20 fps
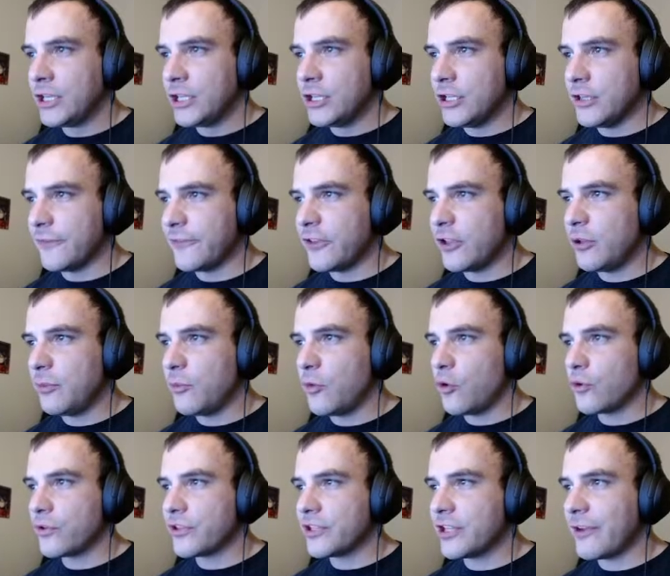You feel
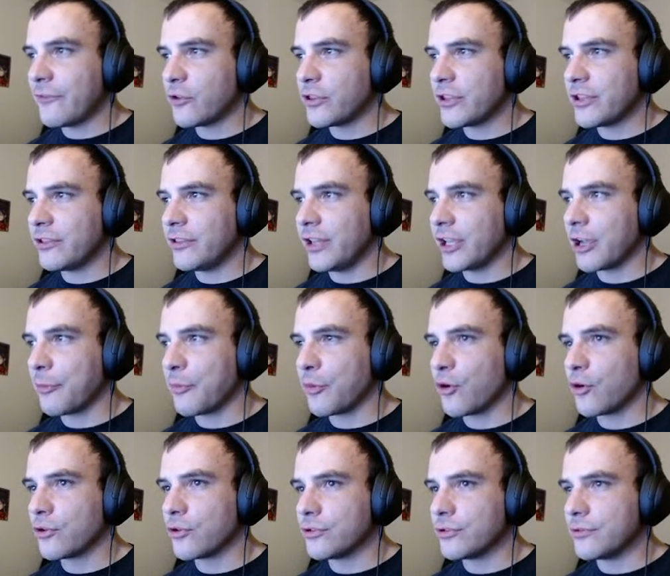more than ever like a
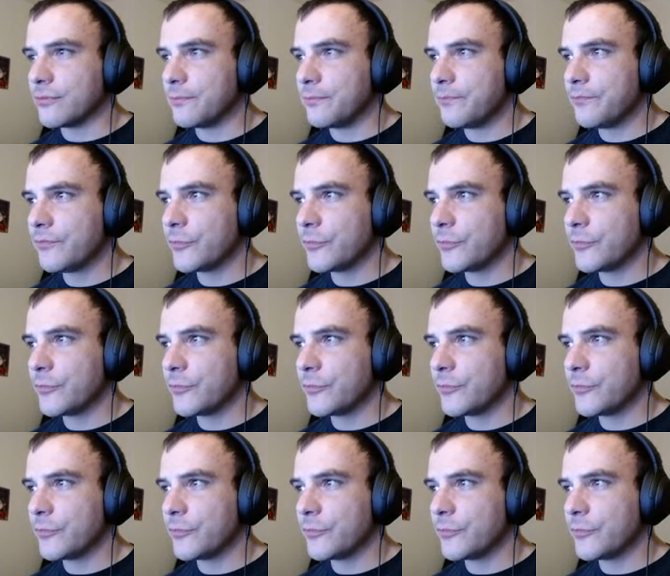burden,